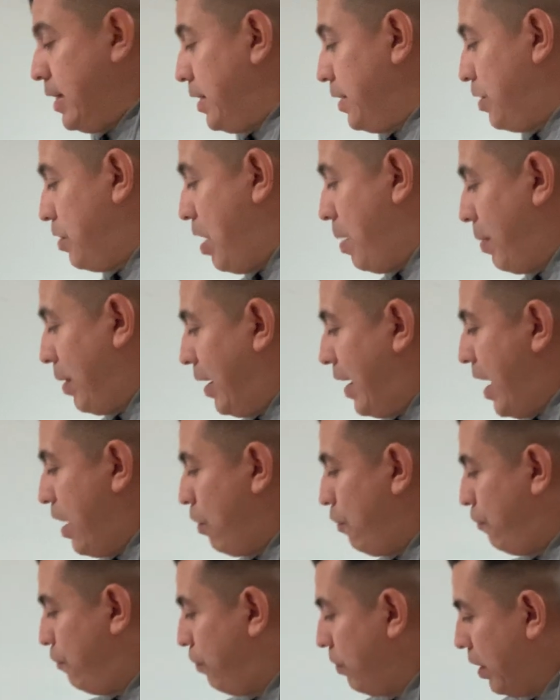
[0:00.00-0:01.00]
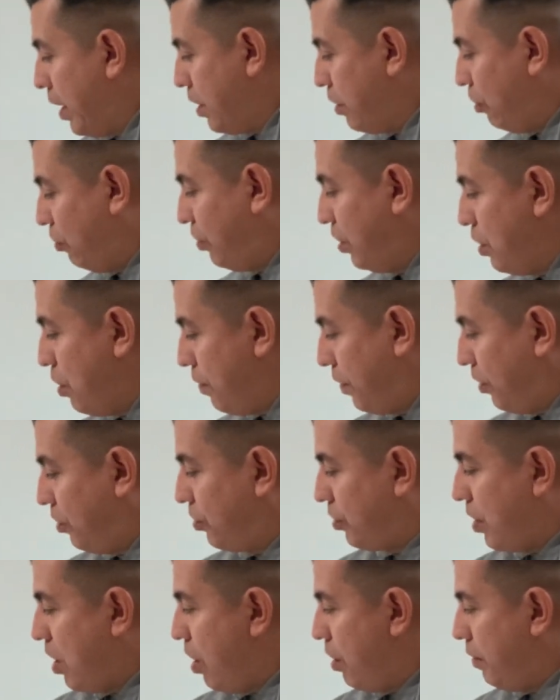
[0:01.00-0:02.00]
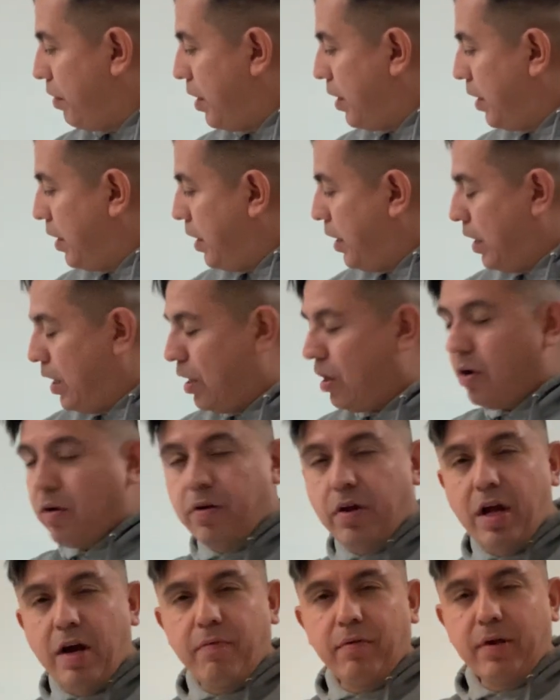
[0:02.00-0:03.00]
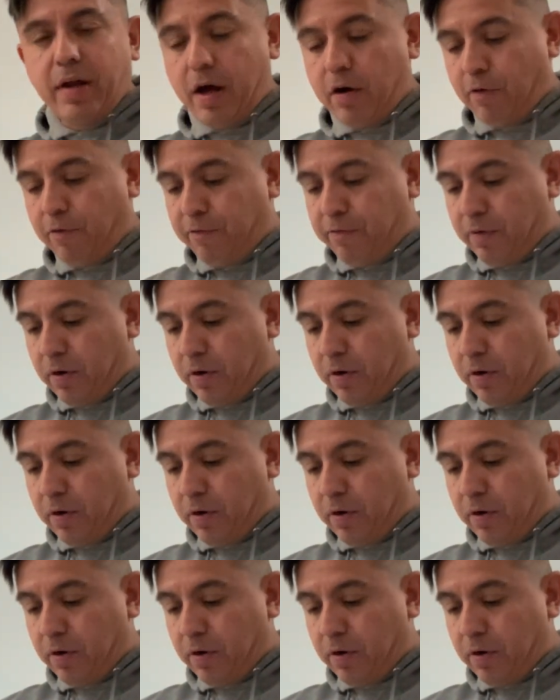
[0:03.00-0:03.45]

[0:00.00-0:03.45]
You have a lot of, like you see all this coloring in here. You have a lot of